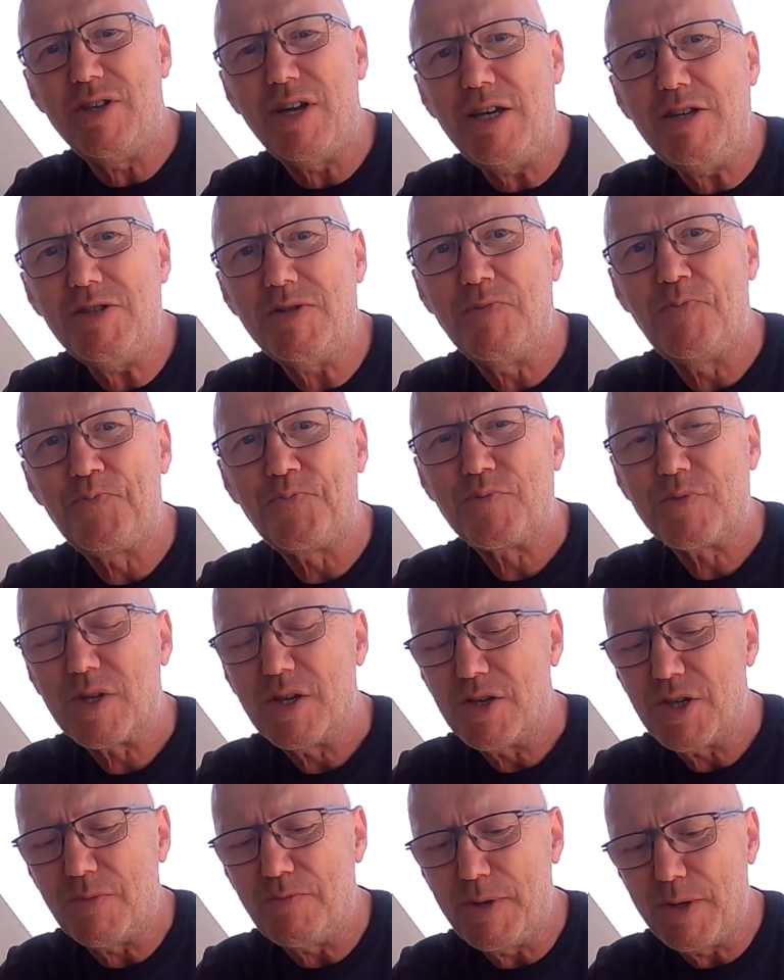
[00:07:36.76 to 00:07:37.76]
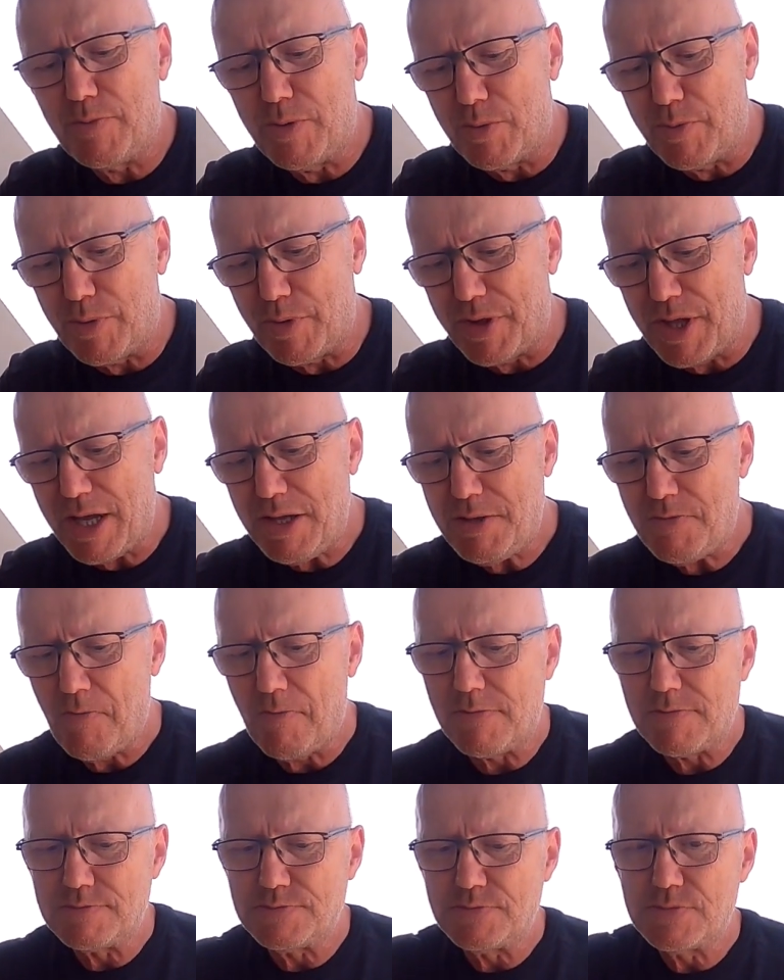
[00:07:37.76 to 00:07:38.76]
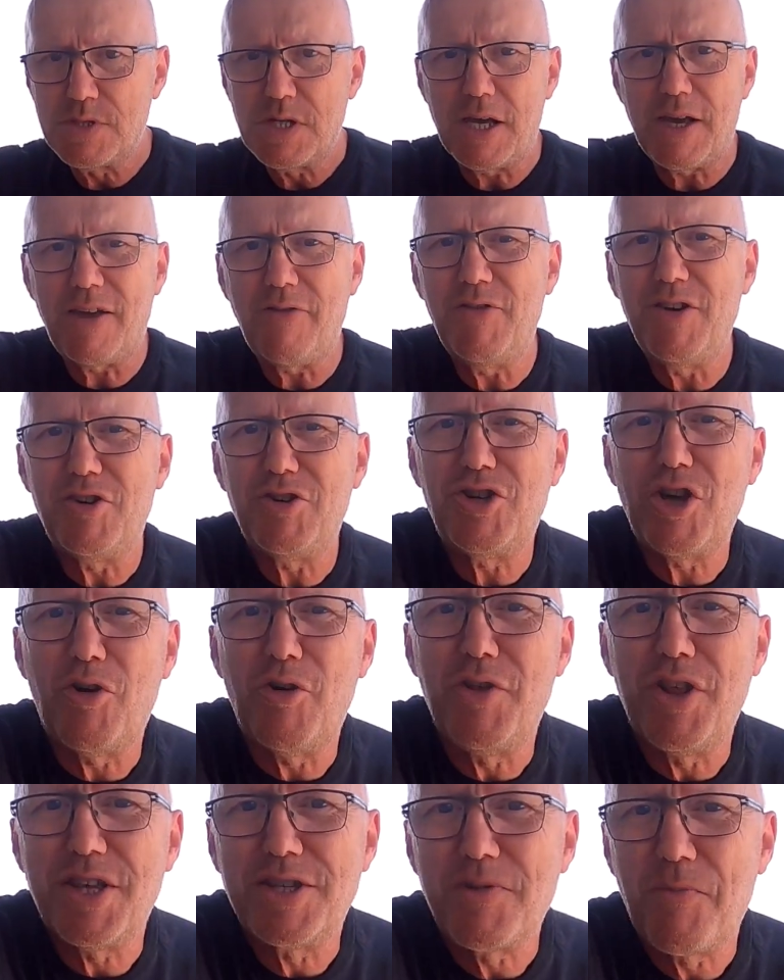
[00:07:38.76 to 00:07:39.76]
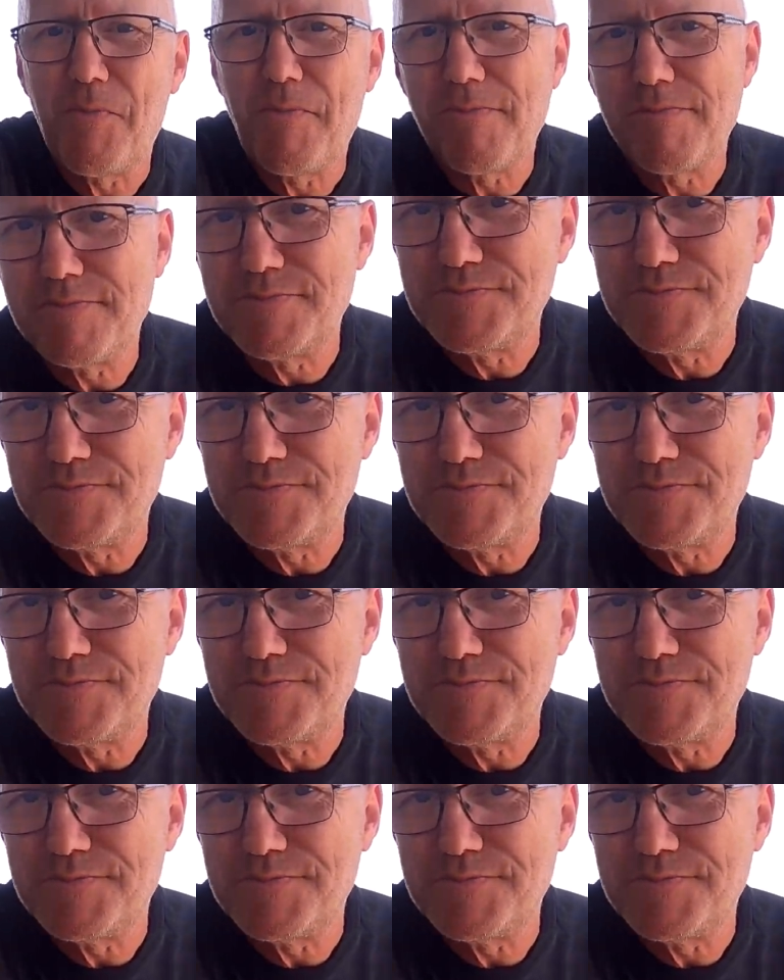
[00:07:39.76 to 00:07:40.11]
is nice. Some people put that. I'll give you a show of this.